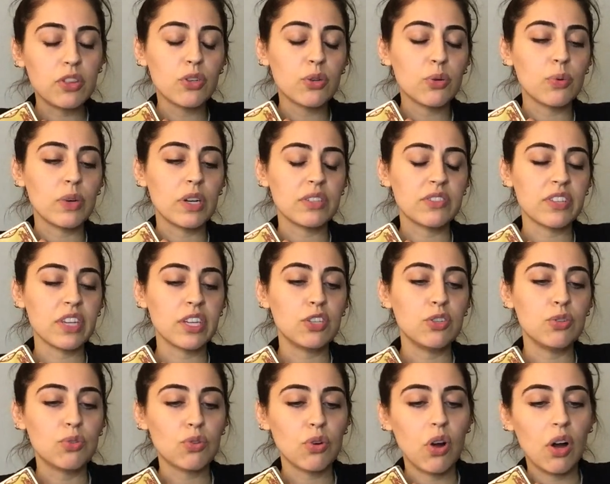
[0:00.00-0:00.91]
through where it's like
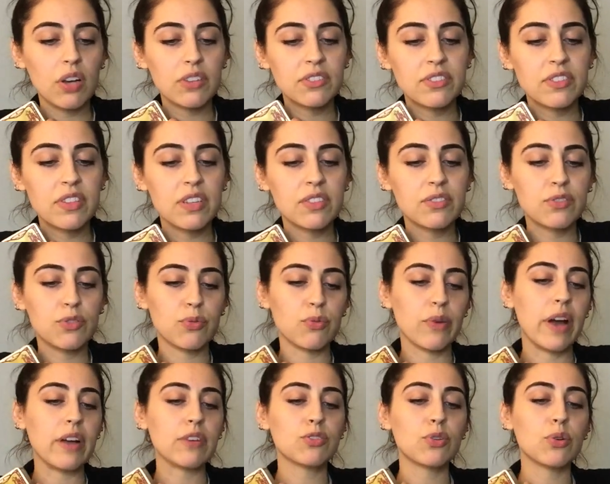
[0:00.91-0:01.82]
you cross this
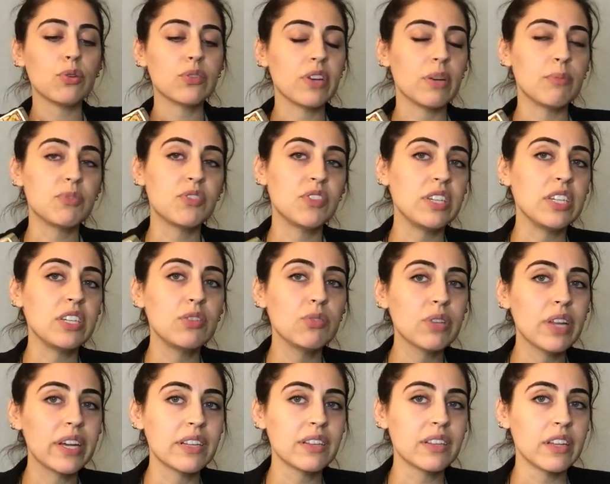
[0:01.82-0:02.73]
threshold i'm seeing
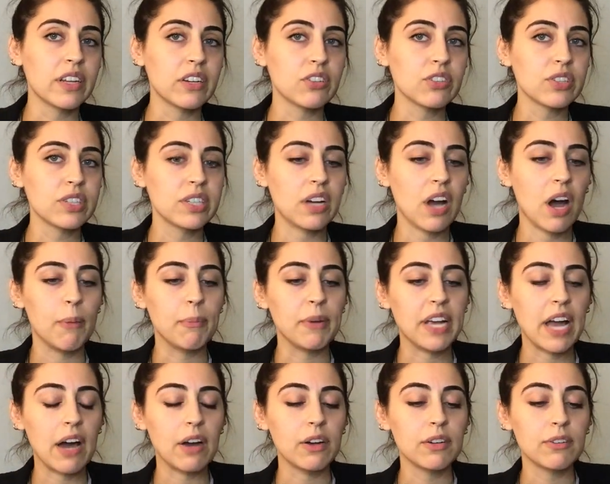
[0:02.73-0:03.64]
you like literally
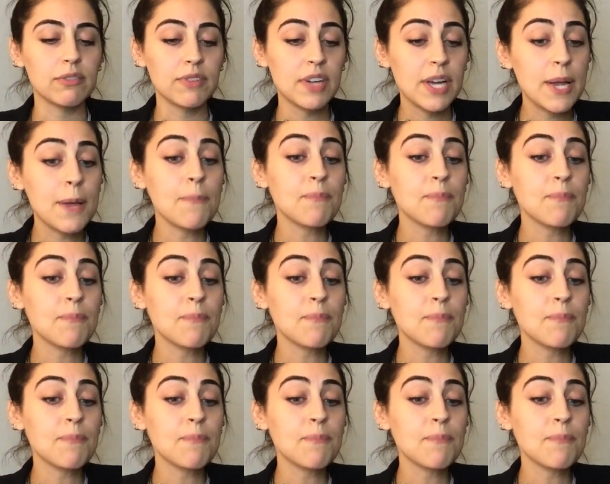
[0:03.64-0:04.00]
coming out of